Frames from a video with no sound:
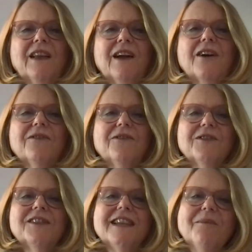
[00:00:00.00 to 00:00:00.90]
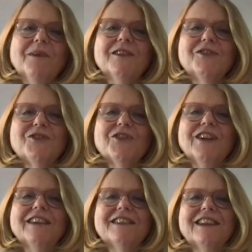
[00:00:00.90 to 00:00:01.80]
Our first step in this
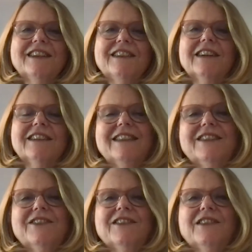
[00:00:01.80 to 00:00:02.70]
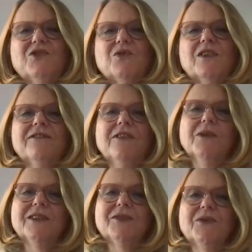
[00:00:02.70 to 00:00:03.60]
journey is to conduct a series of short
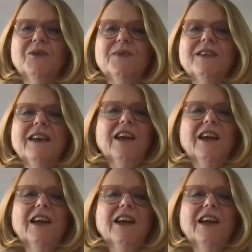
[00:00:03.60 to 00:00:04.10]
focus groups.